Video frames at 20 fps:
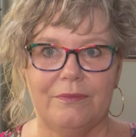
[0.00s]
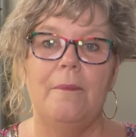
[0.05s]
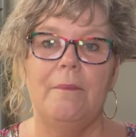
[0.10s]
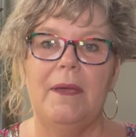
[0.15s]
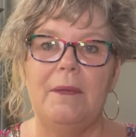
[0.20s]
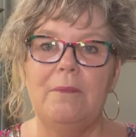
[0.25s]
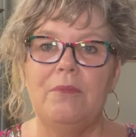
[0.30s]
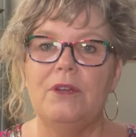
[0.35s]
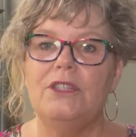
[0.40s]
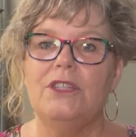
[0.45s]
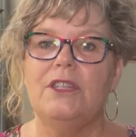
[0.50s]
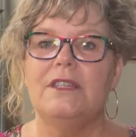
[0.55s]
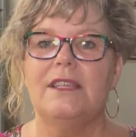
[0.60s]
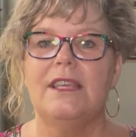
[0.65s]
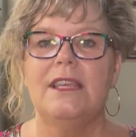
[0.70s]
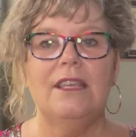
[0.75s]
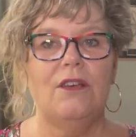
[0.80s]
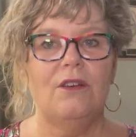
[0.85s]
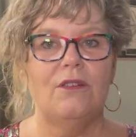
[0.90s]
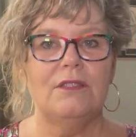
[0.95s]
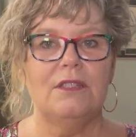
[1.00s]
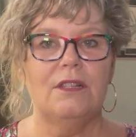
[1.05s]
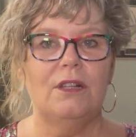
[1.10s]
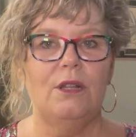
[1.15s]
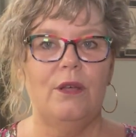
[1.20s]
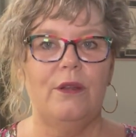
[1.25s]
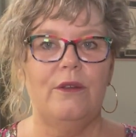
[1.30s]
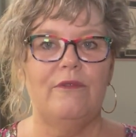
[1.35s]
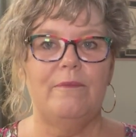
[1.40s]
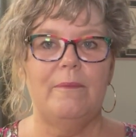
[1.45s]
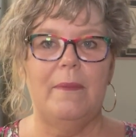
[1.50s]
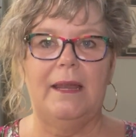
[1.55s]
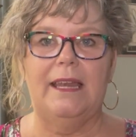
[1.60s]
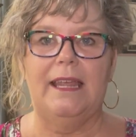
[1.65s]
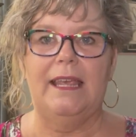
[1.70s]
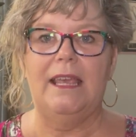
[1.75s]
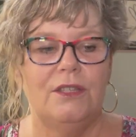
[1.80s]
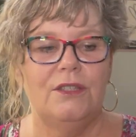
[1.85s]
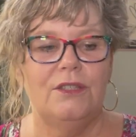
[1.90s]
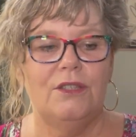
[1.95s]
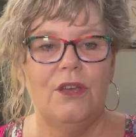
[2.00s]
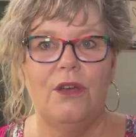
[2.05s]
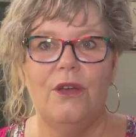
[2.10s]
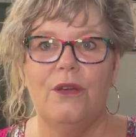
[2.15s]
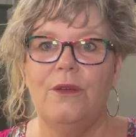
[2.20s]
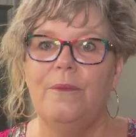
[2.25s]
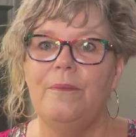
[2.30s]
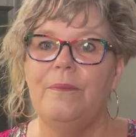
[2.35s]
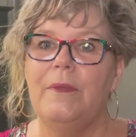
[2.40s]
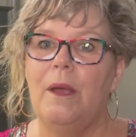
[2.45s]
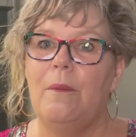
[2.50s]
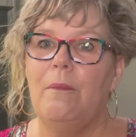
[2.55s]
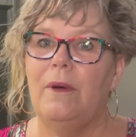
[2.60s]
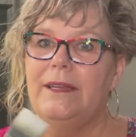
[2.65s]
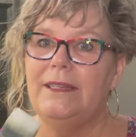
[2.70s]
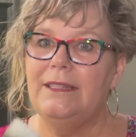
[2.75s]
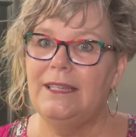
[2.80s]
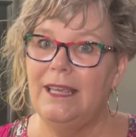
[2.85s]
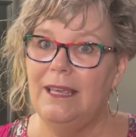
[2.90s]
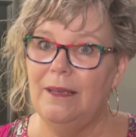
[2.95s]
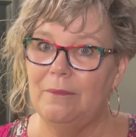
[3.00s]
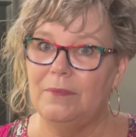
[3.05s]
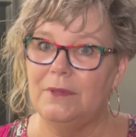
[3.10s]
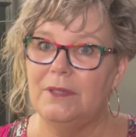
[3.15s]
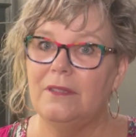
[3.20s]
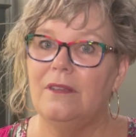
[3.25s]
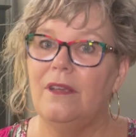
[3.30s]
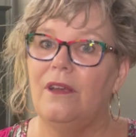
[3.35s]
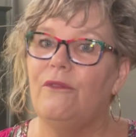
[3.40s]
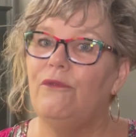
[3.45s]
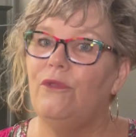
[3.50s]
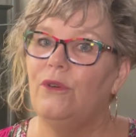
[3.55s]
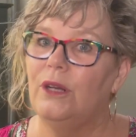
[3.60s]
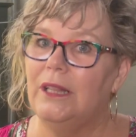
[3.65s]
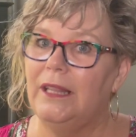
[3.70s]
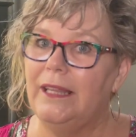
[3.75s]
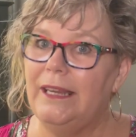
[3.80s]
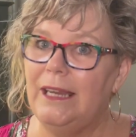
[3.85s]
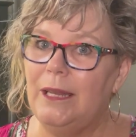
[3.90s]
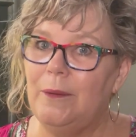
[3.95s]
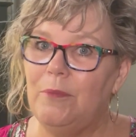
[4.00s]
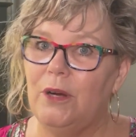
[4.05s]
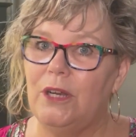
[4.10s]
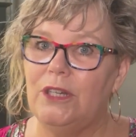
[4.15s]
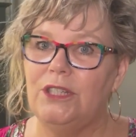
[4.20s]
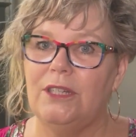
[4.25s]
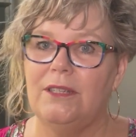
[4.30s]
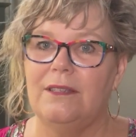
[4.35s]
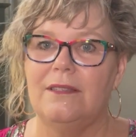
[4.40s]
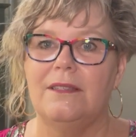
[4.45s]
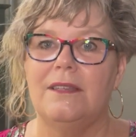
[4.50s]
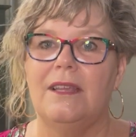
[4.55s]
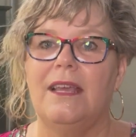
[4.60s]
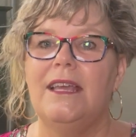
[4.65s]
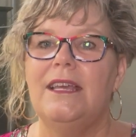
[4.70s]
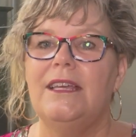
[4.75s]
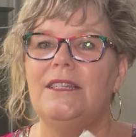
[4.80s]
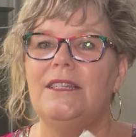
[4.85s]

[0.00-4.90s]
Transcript: Paintbrushes can cost a lot of money. So my tips for cleaning brushes: